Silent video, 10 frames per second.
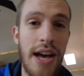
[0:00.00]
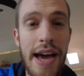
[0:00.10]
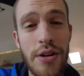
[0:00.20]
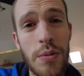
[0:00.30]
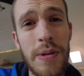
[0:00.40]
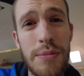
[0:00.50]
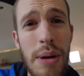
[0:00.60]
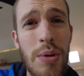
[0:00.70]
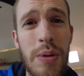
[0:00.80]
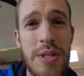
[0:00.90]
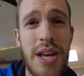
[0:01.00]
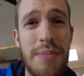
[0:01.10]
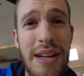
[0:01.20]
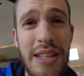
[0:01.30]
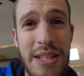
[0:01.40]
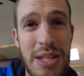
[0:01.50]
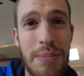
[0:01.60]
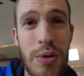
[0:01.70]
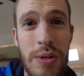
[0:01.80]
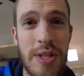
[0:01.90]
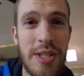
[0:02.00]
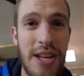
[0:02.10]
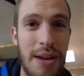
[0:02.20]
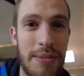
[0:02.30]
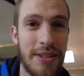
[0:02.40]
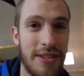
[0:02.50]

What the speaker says: I don't really remember what's on my list up towards the top.